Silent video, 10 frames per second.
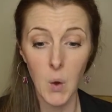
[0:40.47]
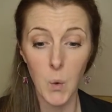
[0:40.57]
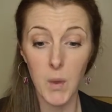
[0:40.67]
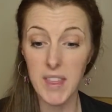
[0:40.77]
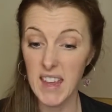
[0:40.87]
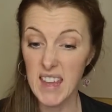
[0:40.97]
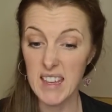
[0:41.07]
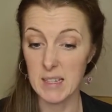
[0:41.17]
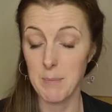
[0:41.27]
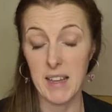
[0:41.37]
with
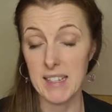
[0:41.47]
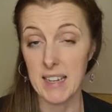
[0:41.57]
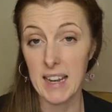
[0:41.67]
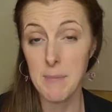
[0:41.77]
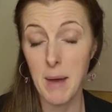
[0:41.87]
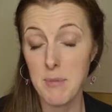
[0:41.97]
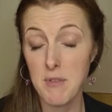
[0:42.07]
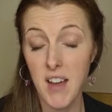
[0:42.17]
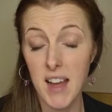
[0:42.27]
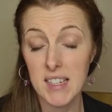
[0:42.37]
ease, basically, by
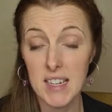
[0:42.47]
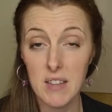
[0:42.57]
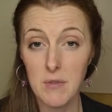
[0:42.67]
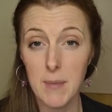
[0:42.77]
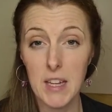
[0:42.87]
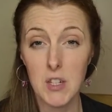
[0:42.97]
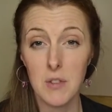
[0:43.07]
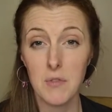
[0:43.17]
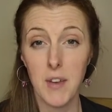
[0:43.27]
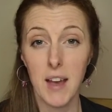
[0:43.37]
providing
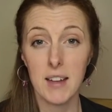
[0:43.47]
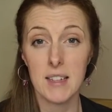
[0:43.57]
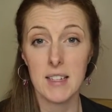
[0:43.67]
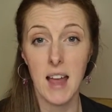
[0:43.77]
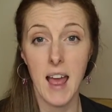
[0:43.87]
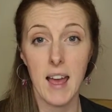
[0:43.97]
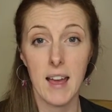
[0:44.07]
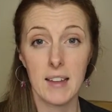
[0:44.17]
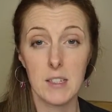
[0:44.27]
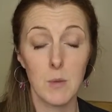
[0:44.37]
information, facts
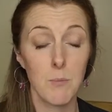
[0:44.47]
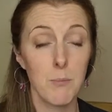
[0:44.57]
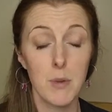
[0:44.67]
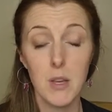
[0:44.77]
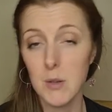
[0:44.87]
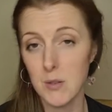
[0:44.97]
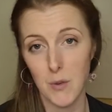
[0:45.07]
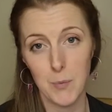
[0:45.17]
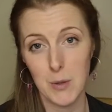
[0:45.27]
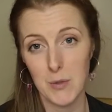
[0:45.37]
and
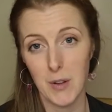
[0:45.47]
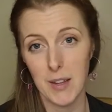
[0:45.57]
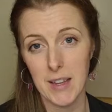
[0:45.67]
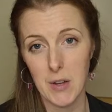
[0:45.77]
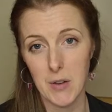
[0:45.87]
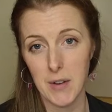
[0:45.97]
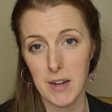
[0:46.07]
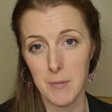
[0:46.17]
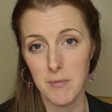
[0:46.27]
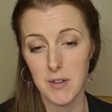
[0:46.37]
beautiful
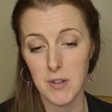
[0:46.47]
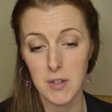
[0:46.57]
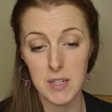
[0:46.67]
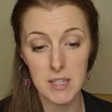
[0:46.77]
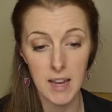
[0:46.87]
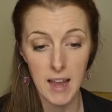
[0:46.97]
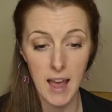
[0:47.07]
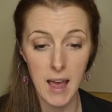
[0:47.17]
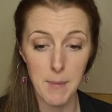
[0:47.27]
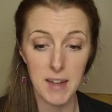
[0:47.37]
eco-friendly products.
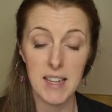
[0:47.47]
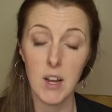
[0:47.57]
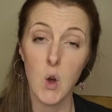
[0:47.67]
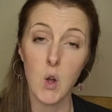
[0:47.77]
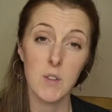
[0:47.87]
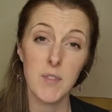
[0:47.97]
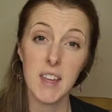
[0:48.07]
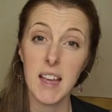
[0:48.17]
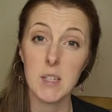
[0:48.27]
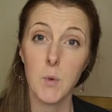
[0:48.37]
I take all of the
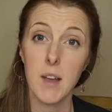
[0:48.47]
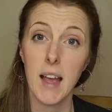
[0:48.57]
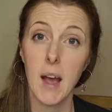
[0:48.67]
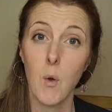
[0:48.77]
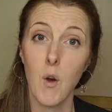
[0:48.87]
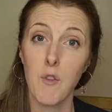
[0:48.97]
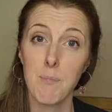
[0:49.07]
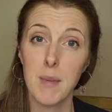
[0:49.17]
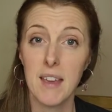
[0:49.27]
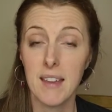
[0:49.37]
guesswork out
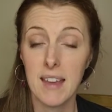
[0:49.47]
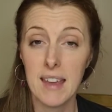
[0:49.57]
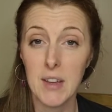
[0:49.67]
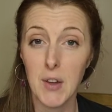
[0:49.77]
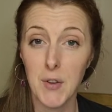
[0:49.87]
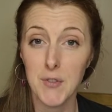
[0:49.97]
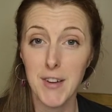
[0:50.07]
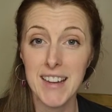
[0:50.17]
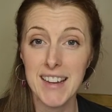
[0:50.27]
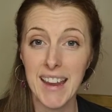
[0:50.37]
of being
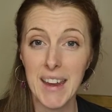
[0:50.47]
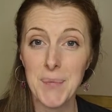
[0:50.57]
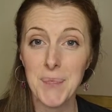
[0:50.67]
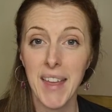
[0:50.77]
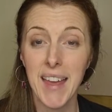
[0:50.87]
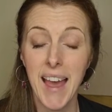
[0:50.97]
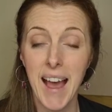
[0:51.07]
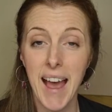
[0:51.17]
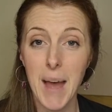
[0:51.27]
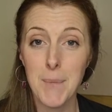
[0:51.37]
eco-friendly.
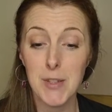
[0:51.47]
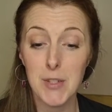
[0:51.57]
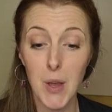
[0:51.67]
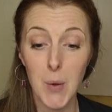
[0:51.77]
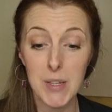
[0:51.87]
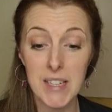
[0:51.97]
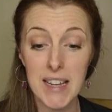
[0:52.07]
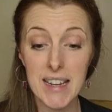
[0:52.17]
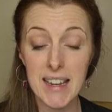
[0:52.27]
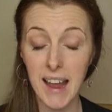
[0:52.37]
So
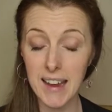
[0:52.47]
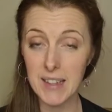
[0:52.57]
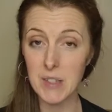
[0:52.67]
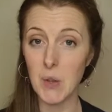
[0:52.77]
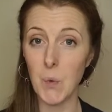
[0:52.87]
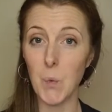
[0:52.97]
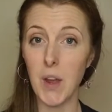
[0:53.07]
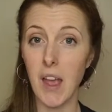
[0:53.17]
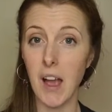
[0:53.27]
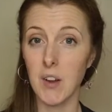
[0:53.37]
tonight
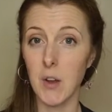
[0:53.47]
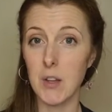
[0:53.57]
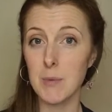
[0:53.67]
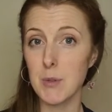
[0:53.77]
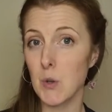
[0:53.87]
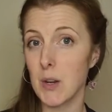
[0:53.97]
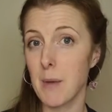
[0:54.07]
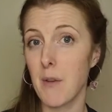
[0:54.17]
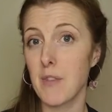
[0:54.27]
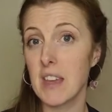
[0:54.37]
we are going to be talking
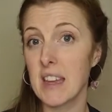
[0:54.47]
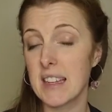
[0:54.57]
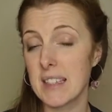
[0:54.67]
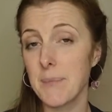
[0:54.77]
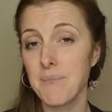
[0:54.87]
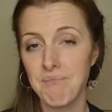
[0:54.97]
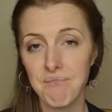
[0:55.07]
about veganism,